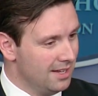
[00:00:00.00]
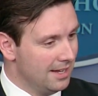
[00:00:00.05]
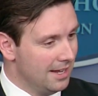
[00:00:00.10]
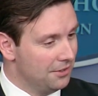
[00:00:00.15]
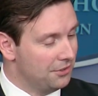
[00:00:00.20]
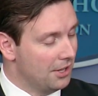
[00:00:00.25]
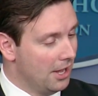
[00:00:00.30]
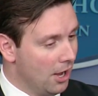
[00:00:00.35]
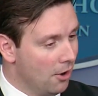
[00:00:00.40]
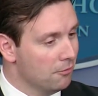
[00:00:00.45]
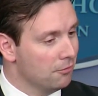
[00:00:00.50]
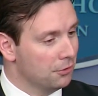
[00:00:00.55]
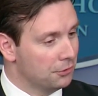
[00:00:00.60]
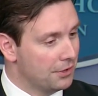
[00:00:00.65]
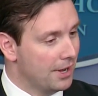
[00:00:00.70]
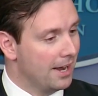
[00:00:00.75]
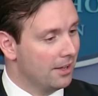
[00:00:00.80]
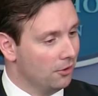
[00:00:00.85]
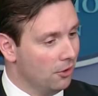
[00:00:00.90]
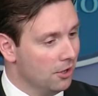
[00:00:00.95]
It's a helpful
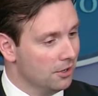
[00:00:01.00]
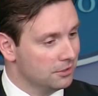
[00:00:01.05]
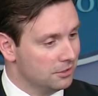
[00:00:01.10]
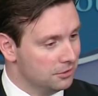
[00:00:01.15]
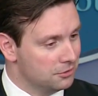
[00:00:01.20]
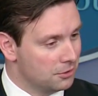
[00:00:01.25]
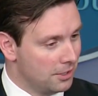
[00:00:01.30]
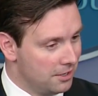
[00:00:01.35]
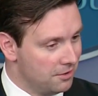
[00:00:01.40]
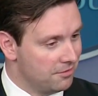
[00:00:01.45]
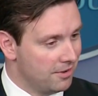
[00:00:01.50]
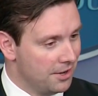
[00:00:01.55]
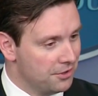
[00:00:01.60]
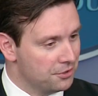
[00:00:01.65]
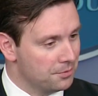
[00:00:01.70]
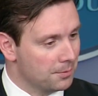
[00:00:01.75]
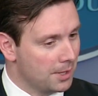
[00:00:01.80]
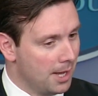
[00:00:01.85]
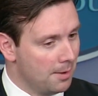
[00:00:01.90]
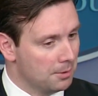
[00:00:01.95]
dialogue to try to find
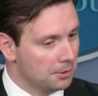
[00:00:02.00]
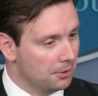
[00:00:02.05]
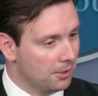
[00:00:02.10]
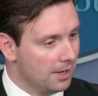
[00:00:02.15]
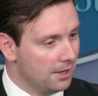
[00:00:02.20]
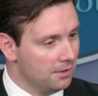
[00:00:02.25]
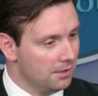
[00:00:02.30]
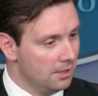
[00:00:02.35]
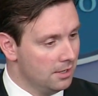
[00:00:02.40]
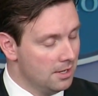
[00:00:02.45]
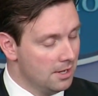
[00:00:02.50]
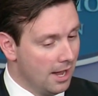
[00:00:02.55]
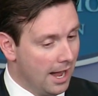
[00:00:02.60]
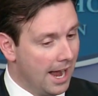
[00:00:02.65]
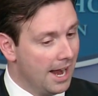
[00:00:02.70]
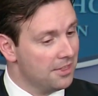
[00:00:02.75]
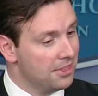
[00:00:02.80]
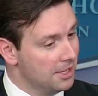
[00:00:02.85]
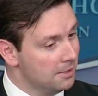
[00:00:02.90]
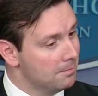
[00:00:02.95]
some common ground.
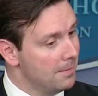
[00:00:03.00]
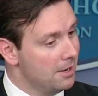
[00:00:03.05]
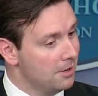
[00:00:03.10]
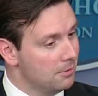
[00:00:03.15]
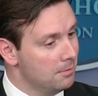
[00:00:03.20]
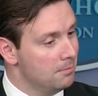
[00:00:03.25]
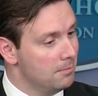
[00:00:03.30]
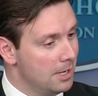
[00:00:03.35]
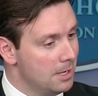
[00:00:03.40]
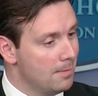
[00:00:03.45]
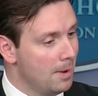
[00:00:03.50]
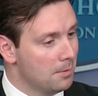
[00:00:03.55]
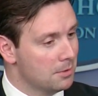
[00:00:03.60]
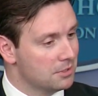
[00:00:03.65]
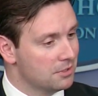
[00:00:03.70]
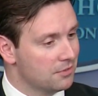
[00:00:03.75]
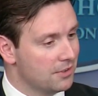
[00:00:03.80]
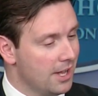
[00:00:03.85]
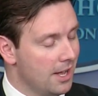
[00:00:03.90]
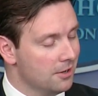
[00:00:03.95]
I think many
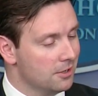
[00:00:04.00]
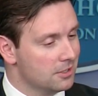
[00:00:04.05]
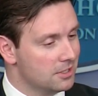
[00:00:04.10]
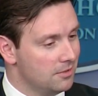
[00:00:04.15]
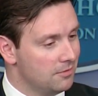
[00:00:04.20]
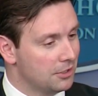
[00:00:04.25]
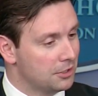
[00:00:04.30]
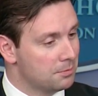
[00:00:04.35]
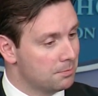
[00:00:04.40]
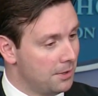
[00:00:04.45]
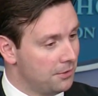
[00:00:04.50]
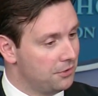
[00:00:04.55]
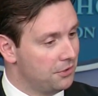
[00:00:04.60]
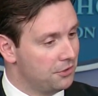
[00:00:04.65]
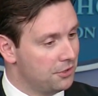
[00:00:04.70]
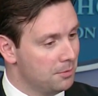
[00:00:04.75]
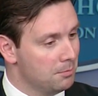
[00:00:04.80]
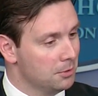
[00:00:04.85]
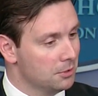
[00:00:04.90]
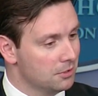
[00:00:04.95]
members of Congress have expressed a
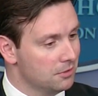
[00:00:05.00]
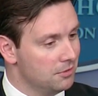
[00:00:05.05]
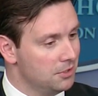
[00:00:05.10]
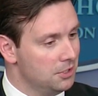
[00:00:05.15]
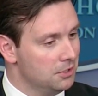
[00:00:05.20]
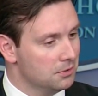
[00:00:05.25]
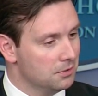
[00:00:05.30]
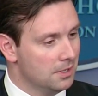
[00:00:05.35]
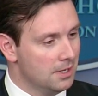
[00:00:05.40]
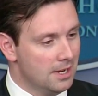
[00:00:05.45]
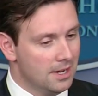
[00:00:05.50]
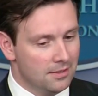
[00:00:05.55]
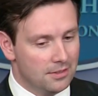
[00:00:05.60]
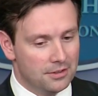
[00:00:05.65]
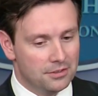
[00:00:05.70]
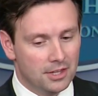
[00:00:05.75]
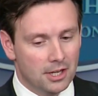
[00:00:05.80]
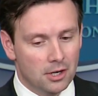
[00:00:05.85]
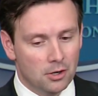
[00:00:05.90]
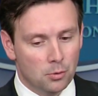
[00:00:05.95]
similar view,
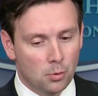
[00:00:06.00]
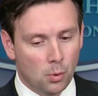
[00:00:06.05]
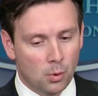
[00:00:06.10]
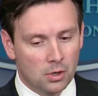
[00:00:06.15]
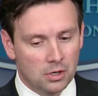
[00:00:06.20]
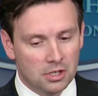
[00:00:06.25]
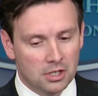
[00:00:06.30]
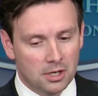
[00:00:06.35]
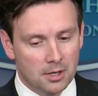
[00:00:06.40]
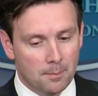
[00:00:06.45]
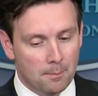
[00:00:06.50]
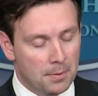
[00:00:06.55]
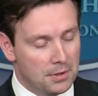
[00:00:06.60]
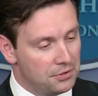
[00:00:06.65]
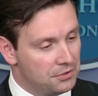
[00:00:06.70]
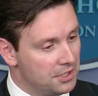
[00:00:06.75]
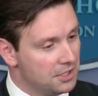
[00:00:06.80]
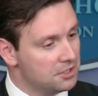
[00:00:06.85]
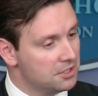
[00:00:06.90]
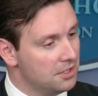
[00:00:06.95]
that there were
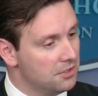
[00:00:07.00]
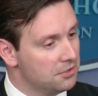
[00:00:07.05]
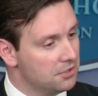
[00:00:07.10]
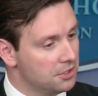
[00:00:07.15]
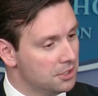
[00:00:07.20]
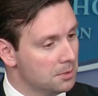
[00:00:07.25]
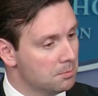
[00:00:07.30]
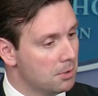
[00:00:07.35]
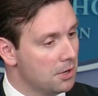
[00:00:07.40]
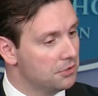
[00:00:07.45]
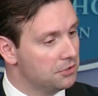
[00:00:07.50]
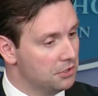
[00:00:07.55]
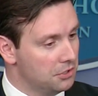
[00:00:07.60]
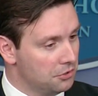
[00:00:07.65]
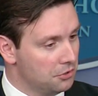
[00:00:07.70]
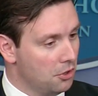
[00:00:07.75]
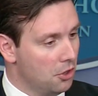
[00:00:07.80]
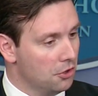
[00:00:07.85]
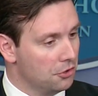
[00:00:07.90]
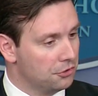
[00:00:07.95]
positions that the president
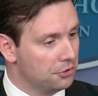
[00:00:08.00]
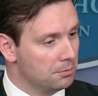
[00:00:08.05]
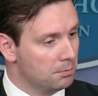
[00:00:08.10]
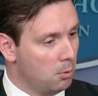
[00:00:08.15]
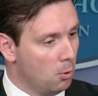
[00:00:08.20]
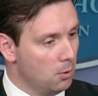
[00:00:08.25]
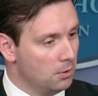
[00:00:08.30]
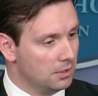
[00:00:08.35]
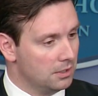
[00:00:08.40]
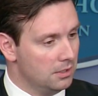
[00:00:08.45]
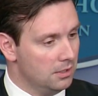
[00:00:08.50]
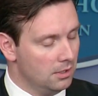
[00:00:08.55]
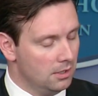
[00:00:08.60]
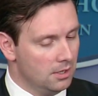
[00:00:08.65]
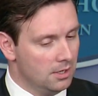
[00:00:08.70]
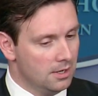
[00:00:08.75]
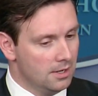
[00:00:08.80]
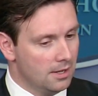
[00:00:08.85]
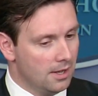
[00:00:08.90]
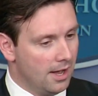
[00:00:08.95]
has long supported
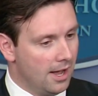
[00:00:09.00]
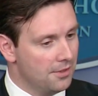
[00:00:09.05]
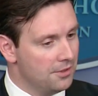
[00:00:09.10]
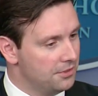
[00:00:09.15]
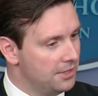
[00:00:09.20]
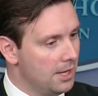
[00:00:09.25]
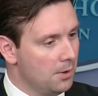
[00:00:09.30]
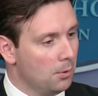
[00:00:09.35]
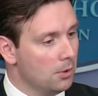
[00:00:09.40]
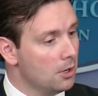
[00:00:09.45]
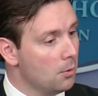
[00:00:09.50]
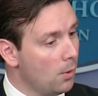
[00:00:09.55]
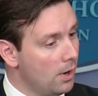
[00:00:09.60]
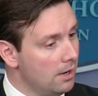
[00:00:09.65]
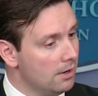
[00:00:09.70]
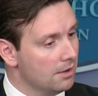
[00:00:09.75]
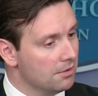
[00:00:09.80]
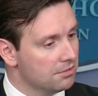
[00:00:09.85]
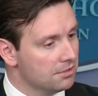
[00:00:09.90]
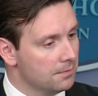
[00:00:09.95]
that they weren't
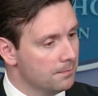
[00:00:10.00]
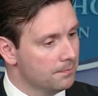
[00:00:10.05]
aware of.